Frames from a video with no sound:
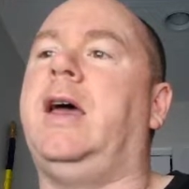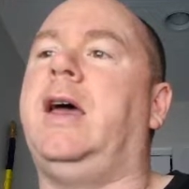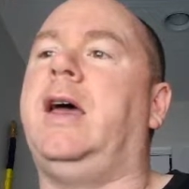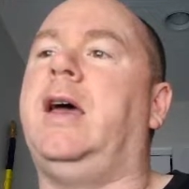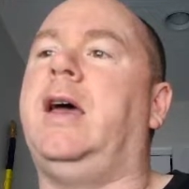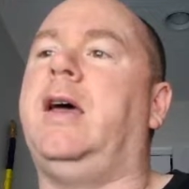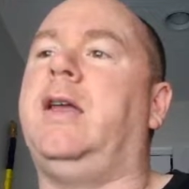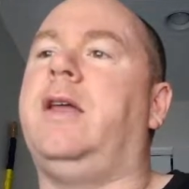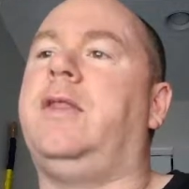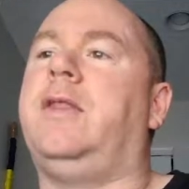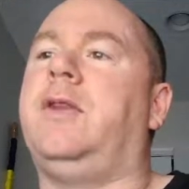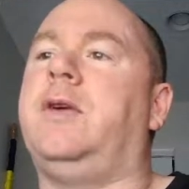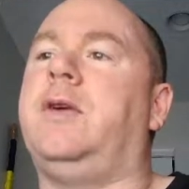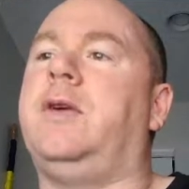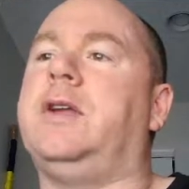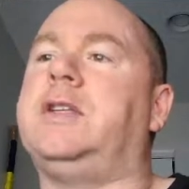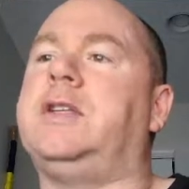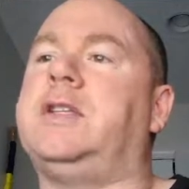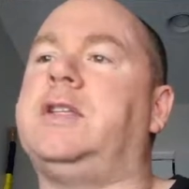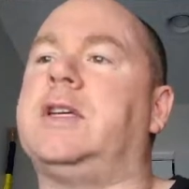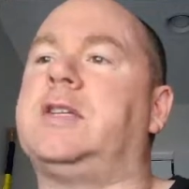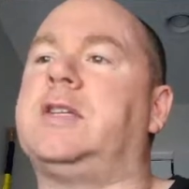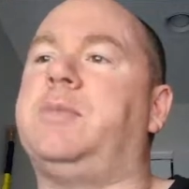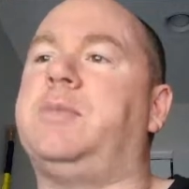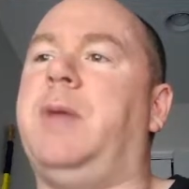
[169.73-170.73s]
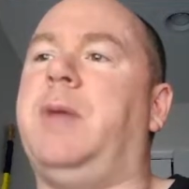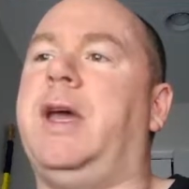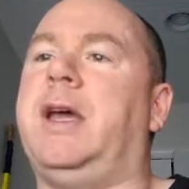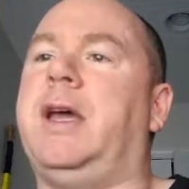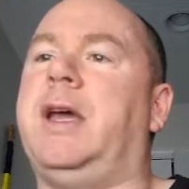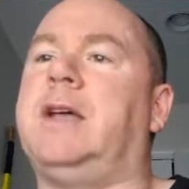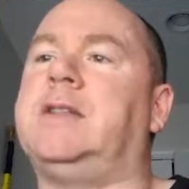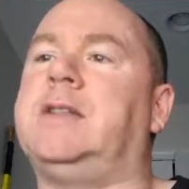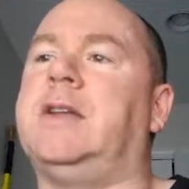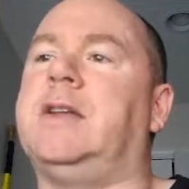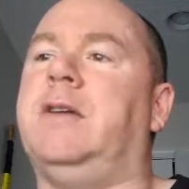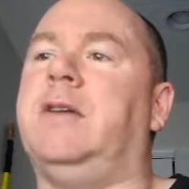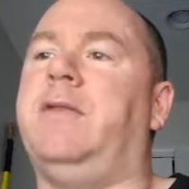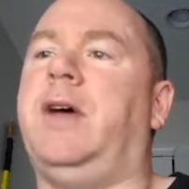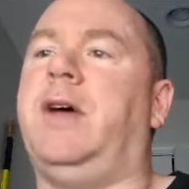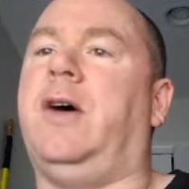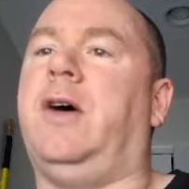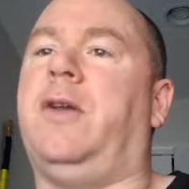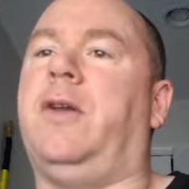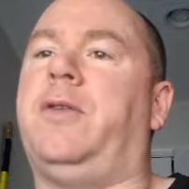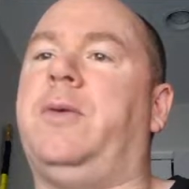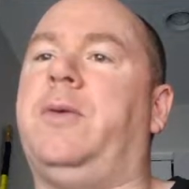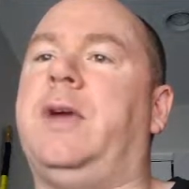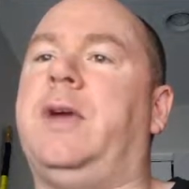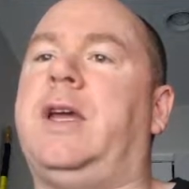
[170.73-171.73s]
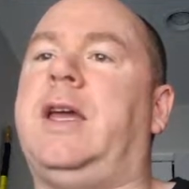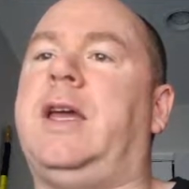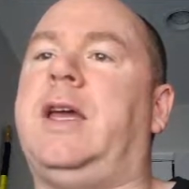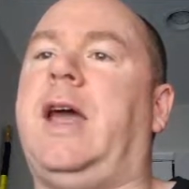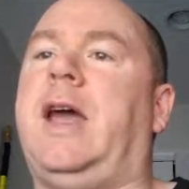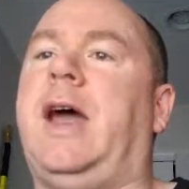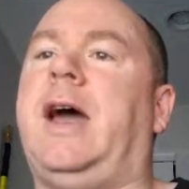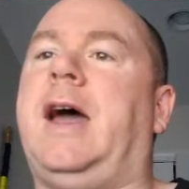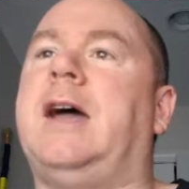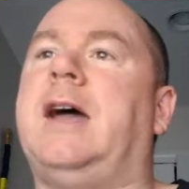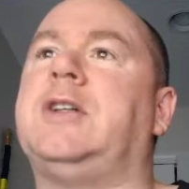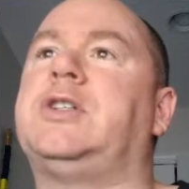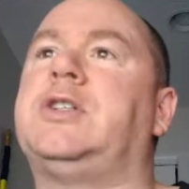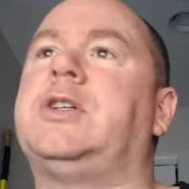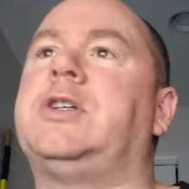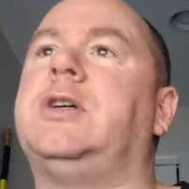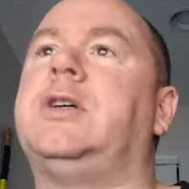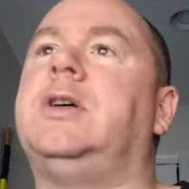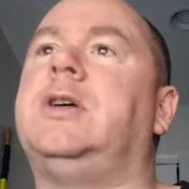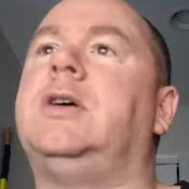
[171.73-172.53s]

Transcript: 36 megs of L3 cache.